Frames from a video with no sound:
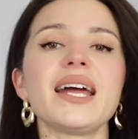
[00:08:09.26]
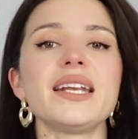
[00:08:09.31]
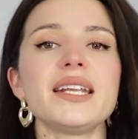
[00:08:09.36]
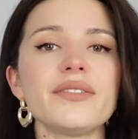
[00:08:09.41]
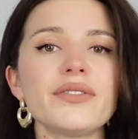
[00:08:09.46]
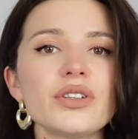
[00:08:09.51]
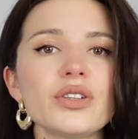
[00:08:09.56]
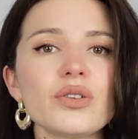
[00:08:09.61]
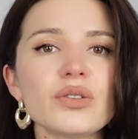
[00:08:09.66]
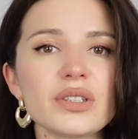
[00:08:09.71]
And
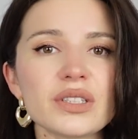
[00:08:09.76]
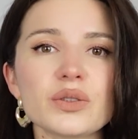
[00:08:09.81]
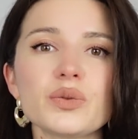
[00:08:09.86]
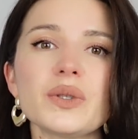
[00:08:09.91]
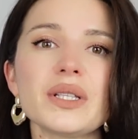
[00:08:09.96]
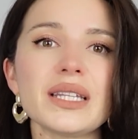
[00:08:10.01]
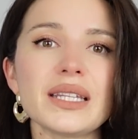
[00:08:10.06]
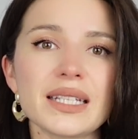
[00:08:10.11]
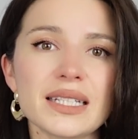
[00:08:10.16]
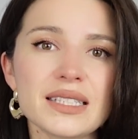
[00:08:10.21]
even though this
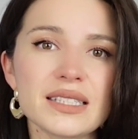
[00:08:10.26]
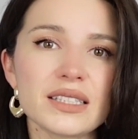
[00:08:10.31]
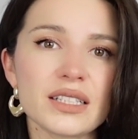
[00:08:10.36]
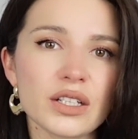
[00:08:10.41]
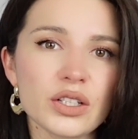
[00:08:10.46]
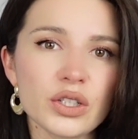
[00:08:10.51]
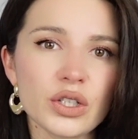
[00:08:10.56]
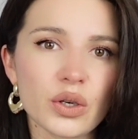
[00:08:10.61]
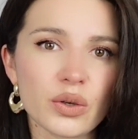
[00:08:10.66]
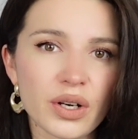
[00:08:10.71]
one lists
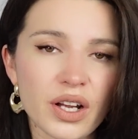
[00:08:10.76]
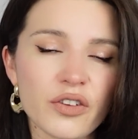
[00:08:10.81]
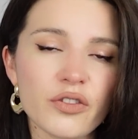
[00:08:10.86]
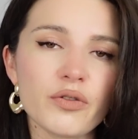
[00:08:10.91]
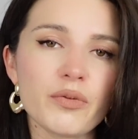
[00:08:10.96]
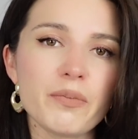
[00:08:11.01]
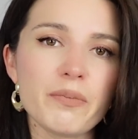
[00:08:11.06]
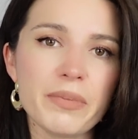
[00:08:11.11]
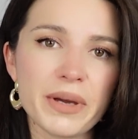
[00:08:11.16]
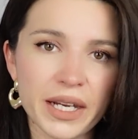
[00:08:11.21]
a note
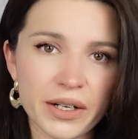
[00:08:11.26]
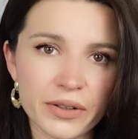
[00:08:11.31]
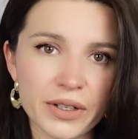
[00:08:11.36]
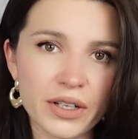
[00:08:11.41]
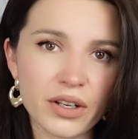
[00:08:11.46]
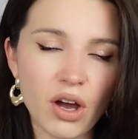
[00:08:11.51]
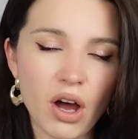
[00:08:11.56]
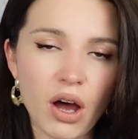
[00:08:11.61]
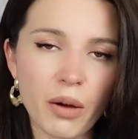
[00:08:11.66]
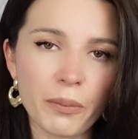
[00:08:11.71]
of
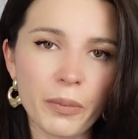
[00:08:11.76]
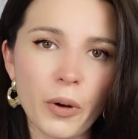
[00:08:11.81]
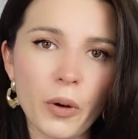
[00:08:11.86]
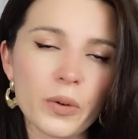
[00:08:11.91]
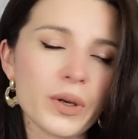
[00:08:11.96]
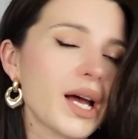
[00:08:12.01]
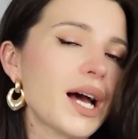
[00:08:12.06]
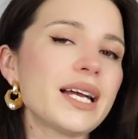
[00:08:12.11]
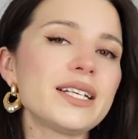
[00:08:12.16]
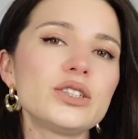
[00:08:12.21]
berry
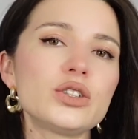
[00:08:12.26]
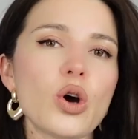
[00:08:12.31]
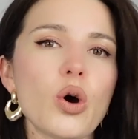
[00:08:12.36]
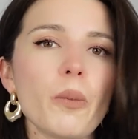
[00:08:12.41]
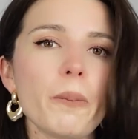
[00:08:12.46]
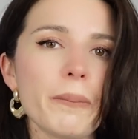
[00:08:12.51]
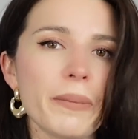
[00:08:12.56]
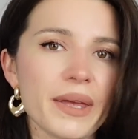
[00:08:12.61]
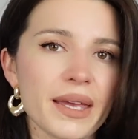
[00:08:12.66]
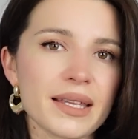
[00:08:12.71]
compote, I
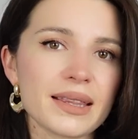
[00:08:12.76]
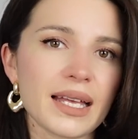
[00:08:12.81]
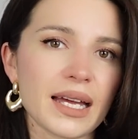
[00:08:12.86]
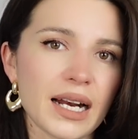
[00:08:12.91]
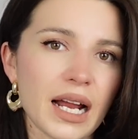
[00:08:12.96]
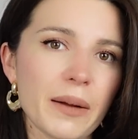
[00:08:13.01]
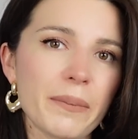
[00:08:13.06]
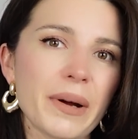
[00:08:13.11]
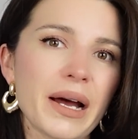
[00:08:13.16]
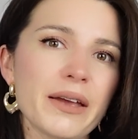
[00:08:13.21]
don't pick that
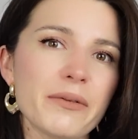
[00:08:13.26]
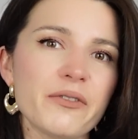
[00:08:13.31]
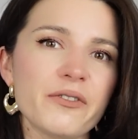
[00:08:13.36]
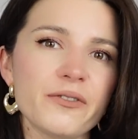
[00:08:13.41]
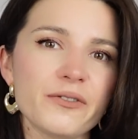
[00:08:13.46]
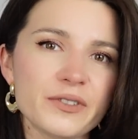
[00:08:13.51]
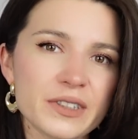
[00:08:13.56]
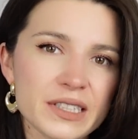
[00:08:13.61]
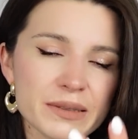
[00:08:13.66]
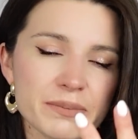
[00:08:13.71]
up. I
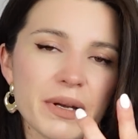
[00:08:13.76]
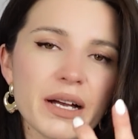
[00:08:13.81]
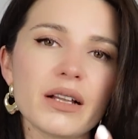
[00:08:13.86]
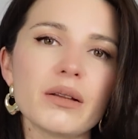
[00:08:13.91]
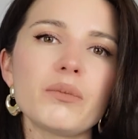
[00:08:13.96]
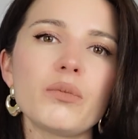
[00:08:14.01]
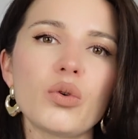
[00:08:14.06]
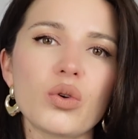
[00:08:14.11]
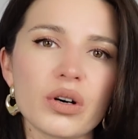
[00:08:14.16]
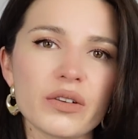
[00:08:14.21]

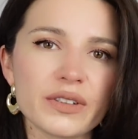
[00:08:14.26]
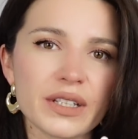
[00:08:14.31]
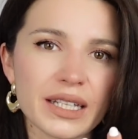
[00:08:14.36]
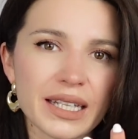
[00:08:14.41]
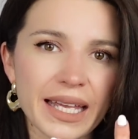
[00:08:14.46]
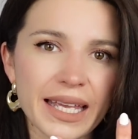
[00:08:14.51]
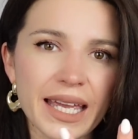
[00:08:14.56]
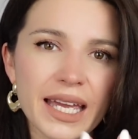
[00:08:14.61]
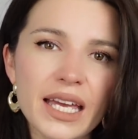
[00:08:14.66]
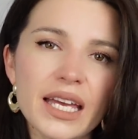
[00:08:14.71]
smell more of the
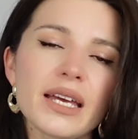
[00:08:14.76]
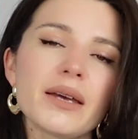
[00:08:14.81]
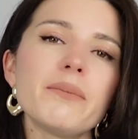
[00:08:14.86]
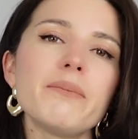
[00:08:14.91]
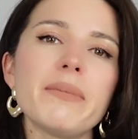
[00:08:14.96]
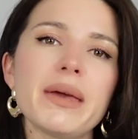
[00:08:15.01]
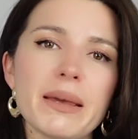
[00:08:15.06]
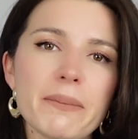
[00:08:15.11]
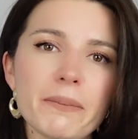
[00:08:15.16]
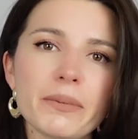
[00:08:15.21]
like
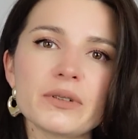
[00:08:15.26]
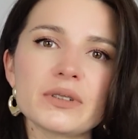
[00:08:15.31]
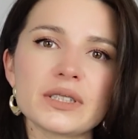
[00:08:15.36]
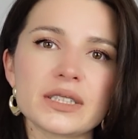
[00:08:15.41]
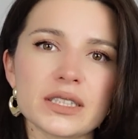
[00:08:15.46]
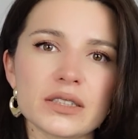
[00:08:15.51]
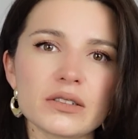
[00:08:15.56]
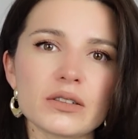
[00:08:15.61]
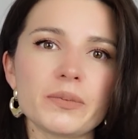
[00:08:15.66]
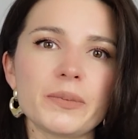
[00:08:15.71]
maple
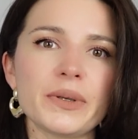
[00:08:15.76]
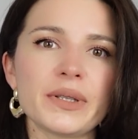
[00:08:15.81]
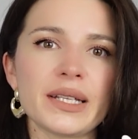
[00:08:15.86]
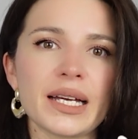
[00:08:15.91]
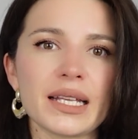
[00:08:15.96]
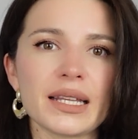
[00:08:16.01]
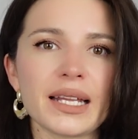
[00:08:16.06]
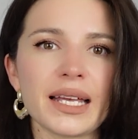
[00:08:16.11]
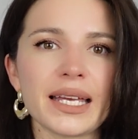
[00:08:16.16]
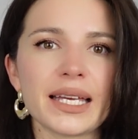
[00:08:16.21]
syrup and
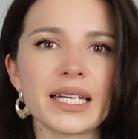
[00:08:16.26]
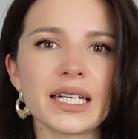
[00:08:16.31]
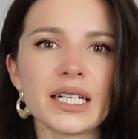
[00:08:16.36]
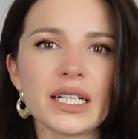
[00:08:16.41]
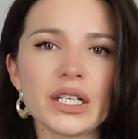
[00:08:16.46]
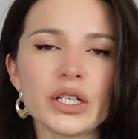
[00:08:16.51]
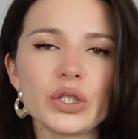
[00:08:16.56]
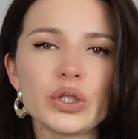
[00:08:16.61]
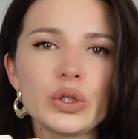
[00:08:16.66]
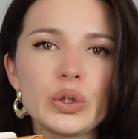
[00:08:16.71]
that like
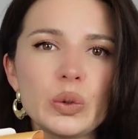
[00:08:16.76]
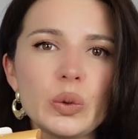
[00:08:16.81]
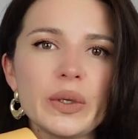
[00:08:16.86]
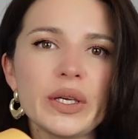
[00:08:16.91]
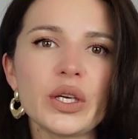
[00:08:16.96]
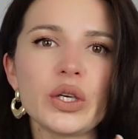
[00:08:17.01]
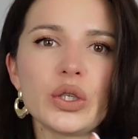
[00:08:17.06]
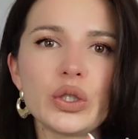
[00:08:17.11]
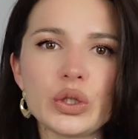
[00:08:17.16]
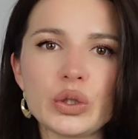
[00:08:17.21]

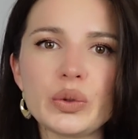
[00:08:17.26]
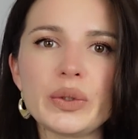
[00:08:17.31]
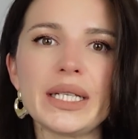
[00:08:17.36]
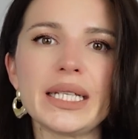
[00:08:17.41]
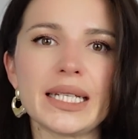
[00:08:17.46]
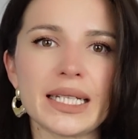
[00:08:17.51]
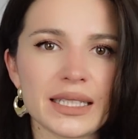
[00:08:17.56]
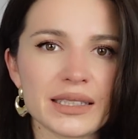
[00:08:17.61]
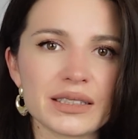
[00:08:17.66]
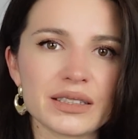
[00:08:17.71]
ooey
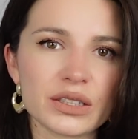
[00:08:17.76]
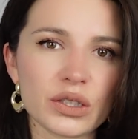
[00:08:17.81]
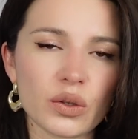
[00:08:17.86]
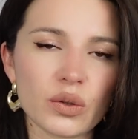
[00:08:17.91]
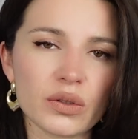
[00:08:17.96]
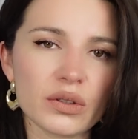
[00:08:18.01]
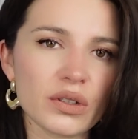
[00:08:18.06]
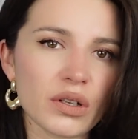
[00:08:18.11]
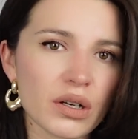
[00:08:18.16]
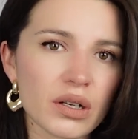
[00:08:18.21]
gooiness.
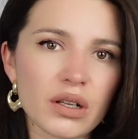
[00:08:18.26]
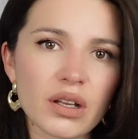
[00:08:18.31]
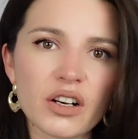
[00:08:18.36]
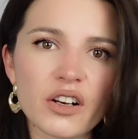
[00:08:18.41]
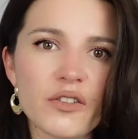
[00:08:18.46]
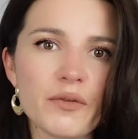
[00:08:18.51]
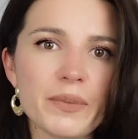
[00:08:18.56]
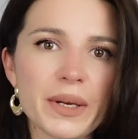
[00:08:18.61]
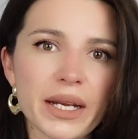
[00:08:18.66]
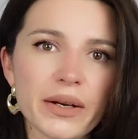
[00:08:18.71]
So not a lot
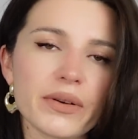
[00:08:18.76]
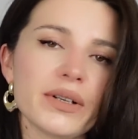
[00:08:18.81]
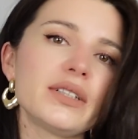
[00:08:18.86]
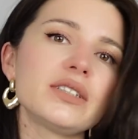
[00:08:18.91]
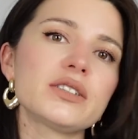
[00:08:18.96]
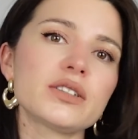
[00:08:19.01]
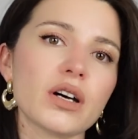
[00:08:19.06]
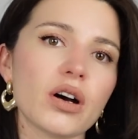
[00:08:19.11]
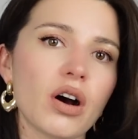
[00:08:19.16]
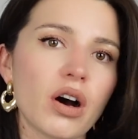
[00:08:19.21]
of
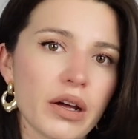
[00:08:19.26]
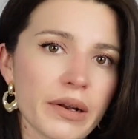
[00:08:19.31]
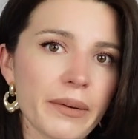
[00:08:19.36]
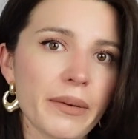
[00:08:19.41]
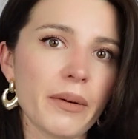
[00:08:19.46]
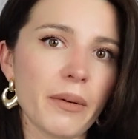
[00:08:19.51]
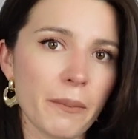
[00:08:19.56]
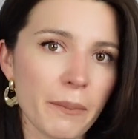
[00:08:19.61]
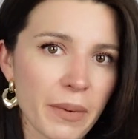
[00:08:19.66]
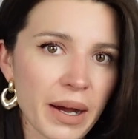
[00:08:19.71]
berries
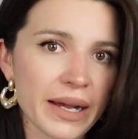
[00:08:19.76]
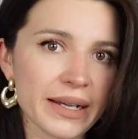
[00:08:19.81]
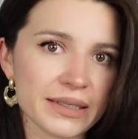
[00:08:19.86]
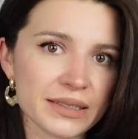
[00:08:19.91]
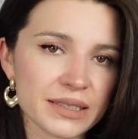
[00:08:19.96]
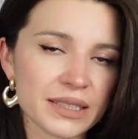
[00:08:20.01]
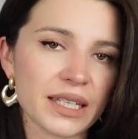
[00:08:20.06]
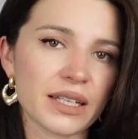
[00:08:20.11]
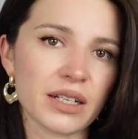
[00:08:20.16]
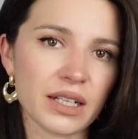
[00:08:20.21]
on my
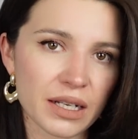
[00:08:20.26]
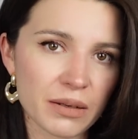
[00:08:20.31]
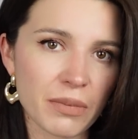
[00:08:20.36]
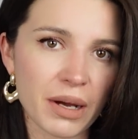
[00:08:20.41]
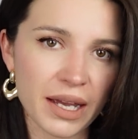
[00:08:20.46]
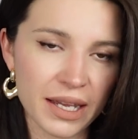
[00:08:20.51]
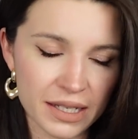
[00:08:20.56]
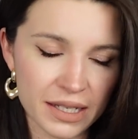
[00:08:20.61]
skin in my